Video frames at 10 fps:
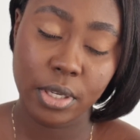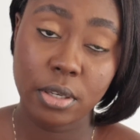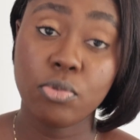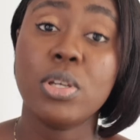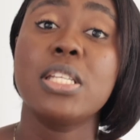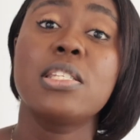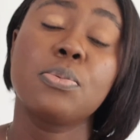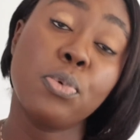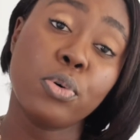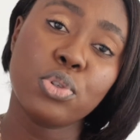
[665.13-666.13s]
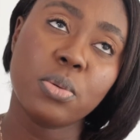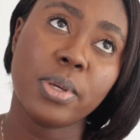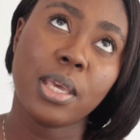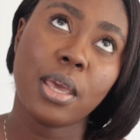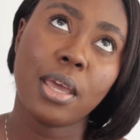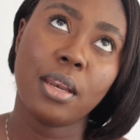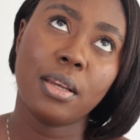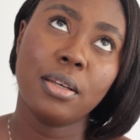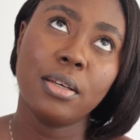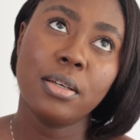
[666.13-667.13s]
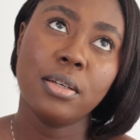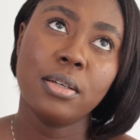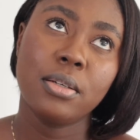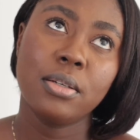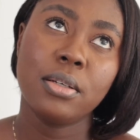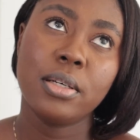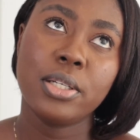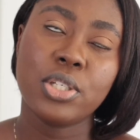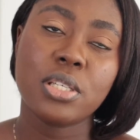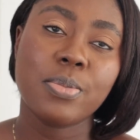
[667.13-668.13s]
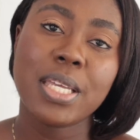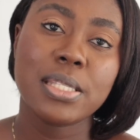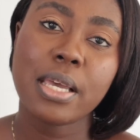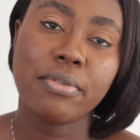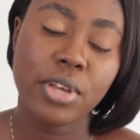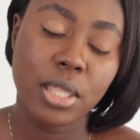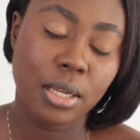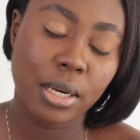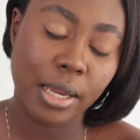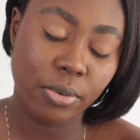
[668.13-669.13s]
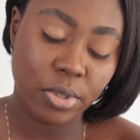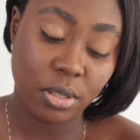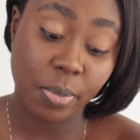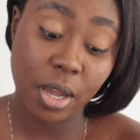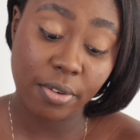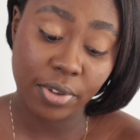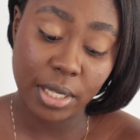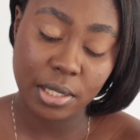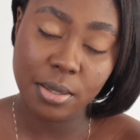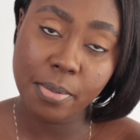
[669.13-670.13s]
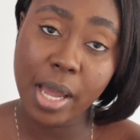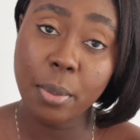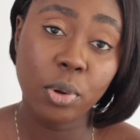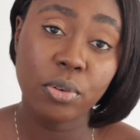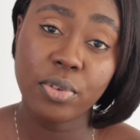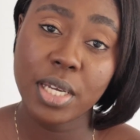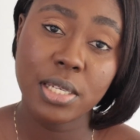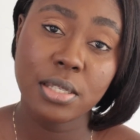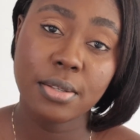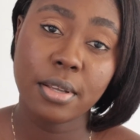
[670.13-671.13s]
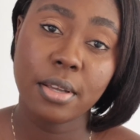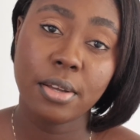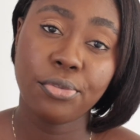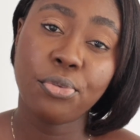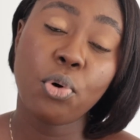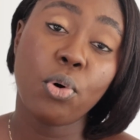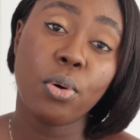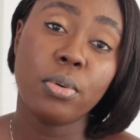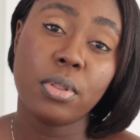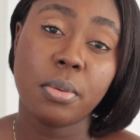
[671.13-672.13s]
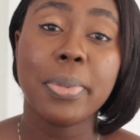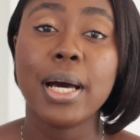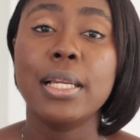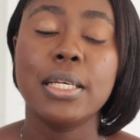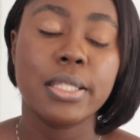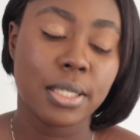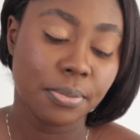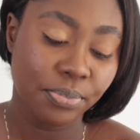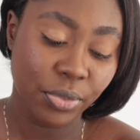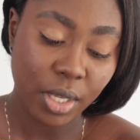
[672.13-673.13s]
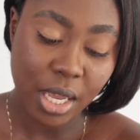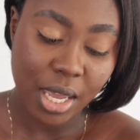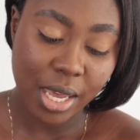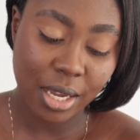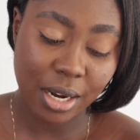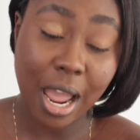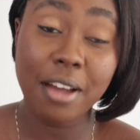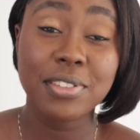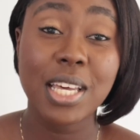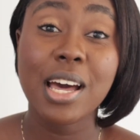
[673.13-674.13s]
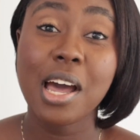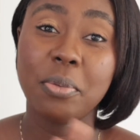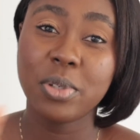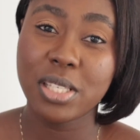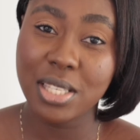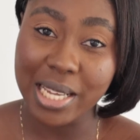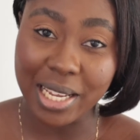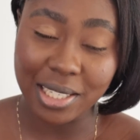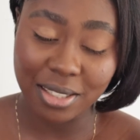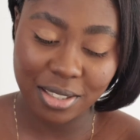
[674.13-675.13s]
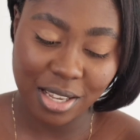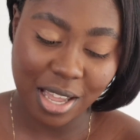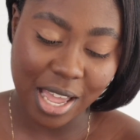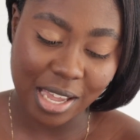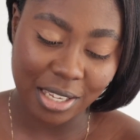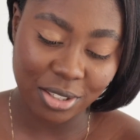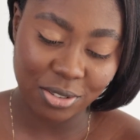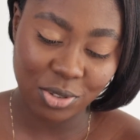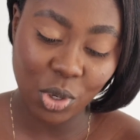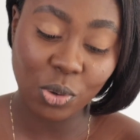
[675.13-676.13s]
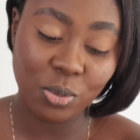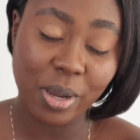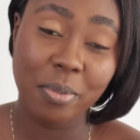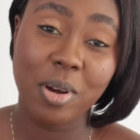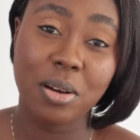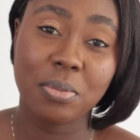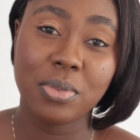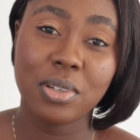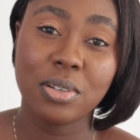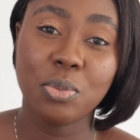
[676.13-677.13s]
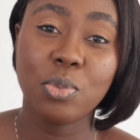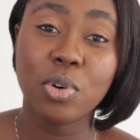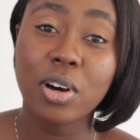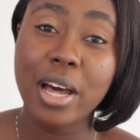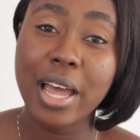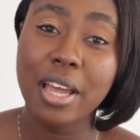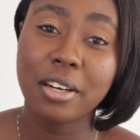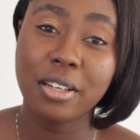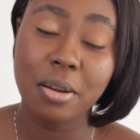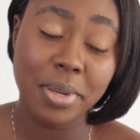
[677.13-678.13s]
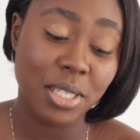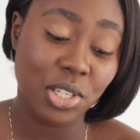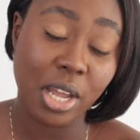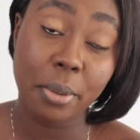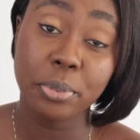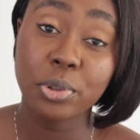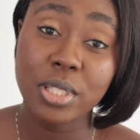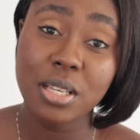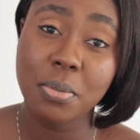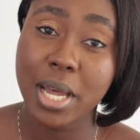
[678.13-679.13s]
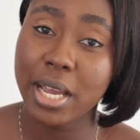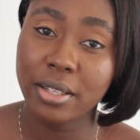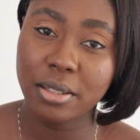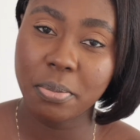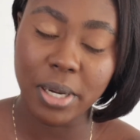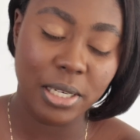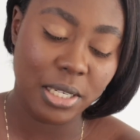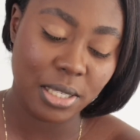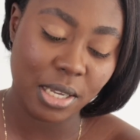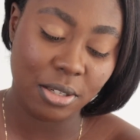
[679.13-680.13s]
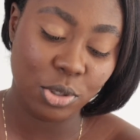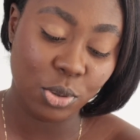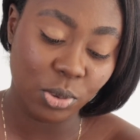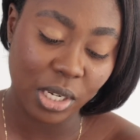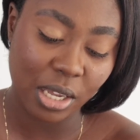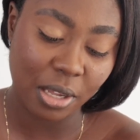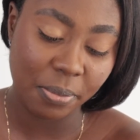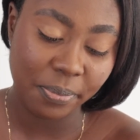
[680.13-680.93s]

really spoke to me, and it just meant everything. Like, it was the perfect Bible verse for the palette. And after I was done, I told my mom what I had, the message I had put behind the palette, and told her